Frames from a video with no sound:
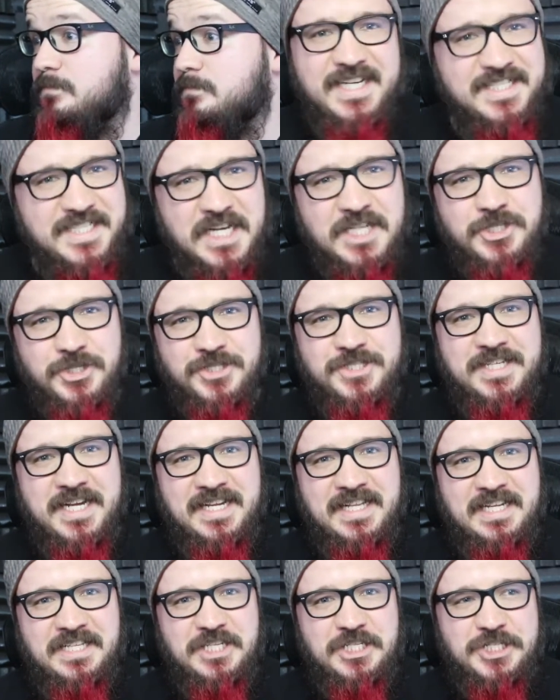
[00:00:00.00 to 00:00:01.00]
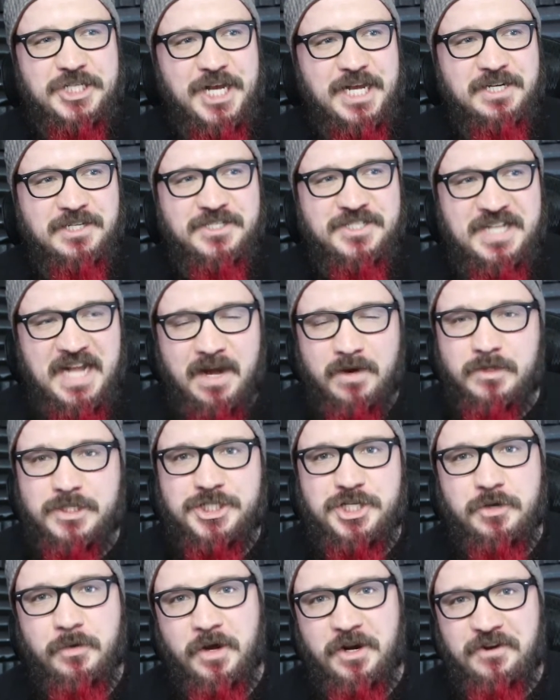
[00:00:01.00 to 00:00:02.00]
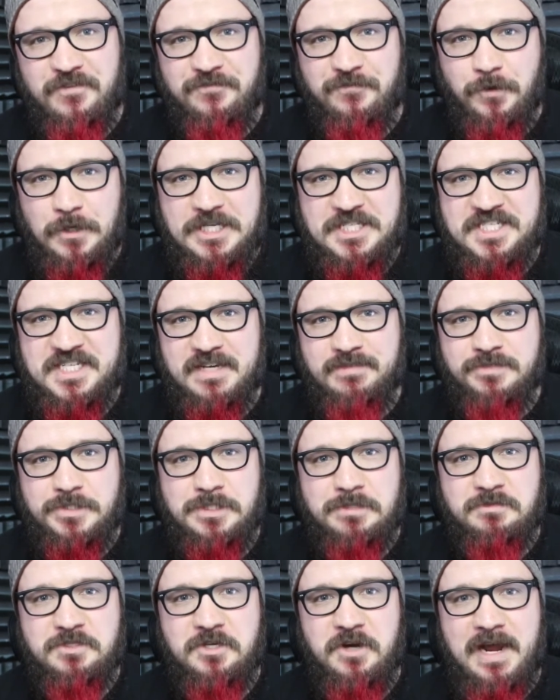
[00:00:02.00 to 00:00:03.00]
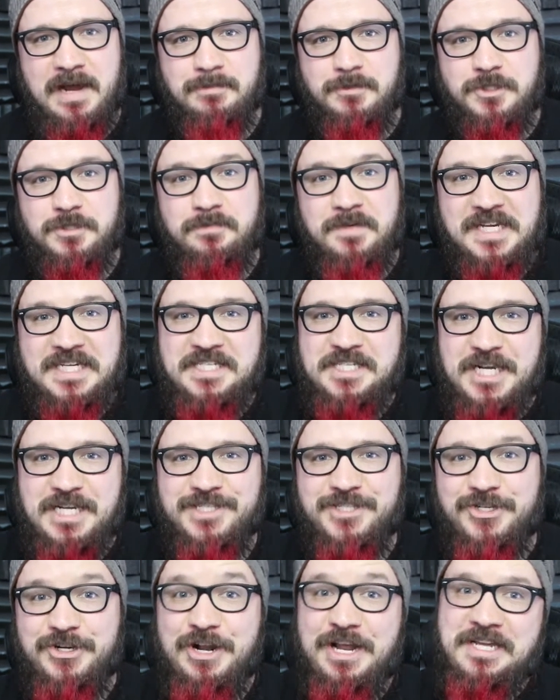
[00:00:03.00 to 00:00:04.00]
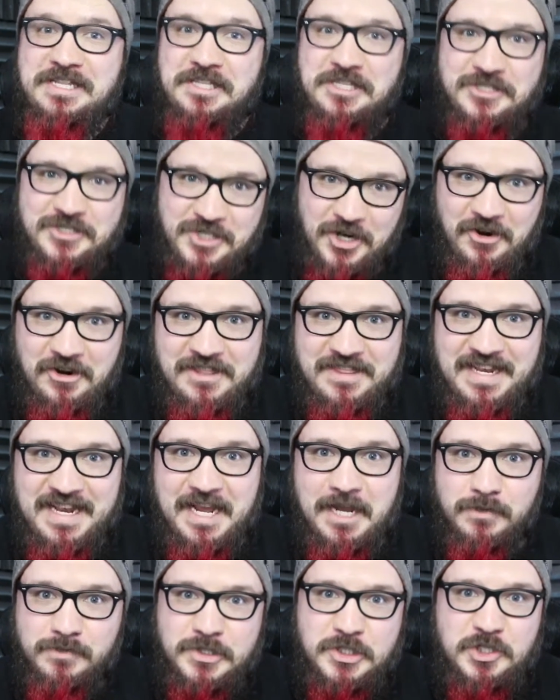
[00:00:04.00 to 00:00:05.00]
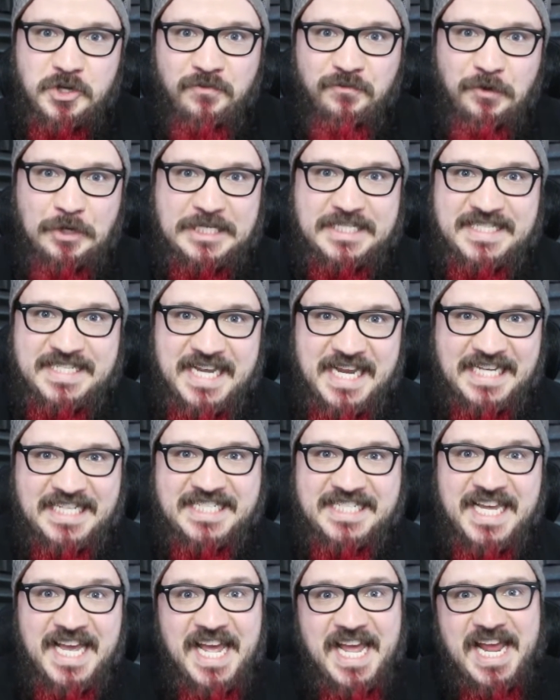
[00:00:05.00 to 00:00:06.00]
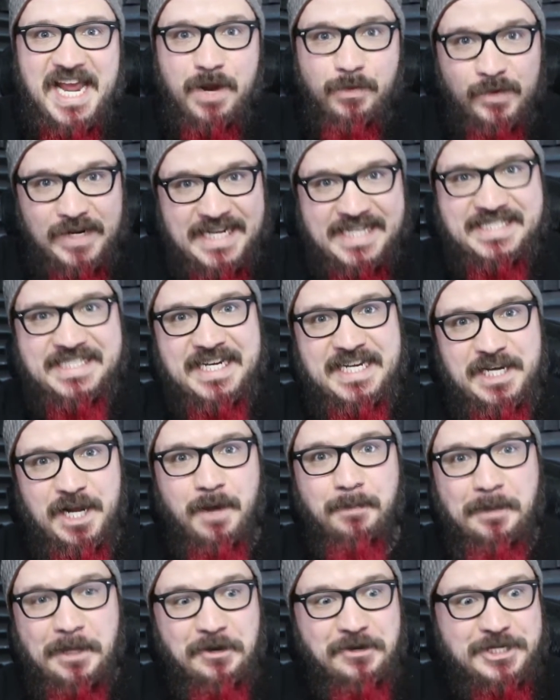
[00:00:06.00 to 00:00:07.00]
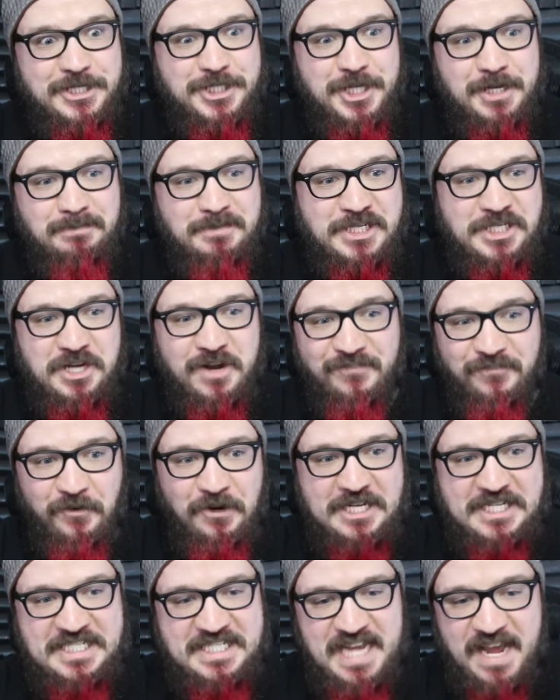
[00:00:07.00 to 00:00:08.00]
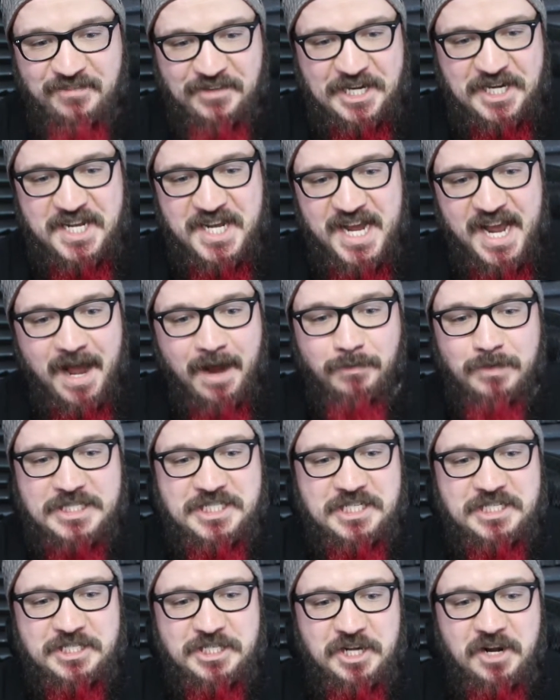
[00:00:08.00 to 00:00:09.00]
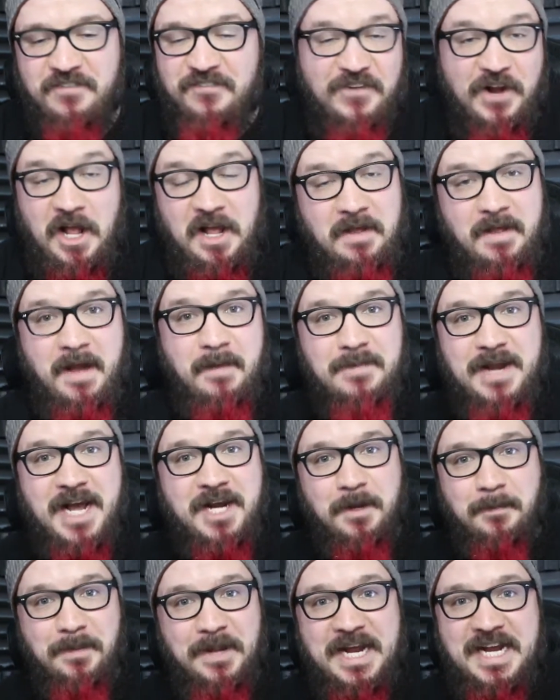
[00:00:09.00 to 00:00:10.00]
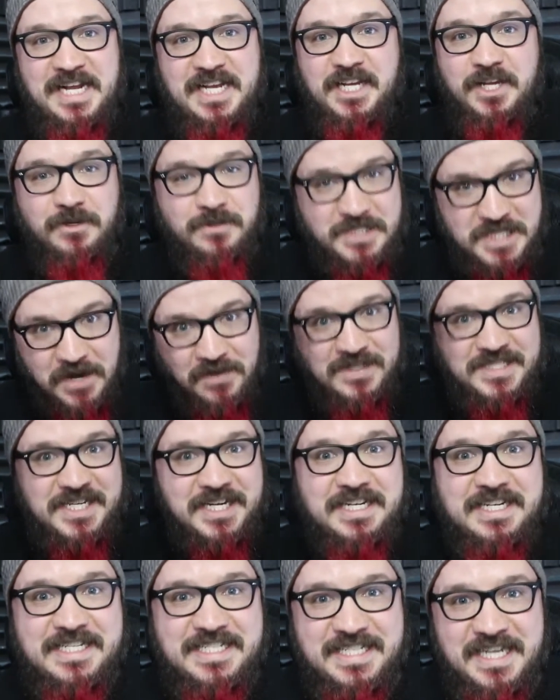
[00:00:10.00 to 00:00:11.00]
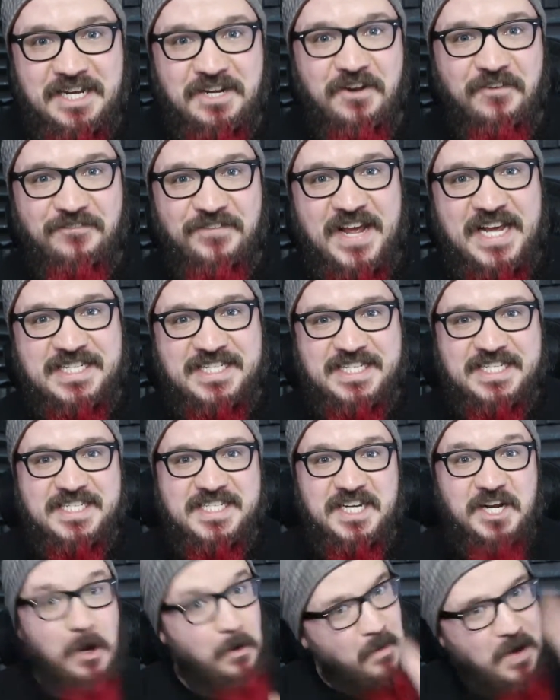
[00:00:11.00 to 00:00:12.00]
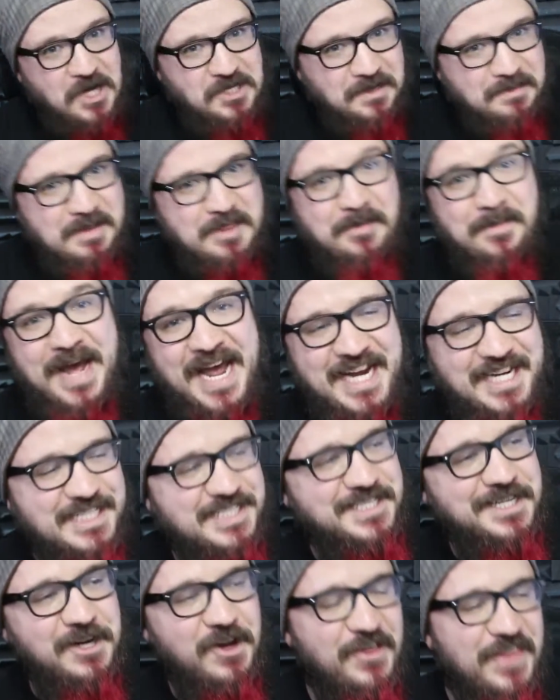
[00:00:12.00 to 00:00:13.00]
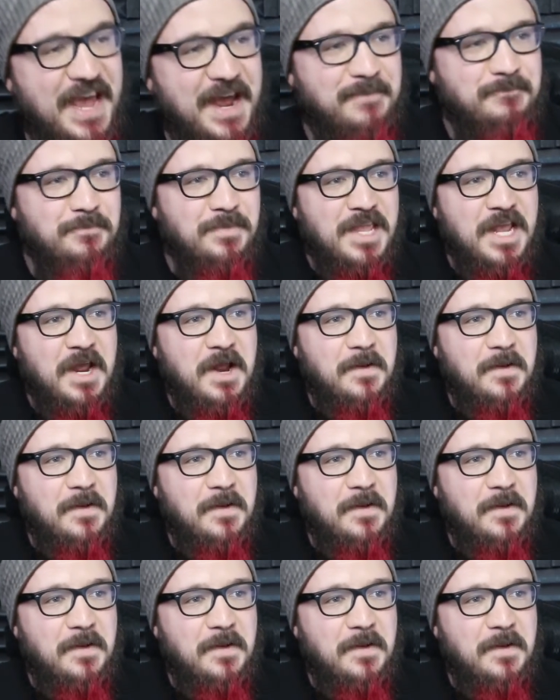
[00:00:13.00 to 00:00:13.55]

It's interesting that the channel's now at 247 subscribers because yesterday at the start of the day it was 246 and when I didn't upload it jumped to 247. I wasn't sure, I, am not complaining, you know, it's always good to see new faces, you know, welcome to the madness and all that.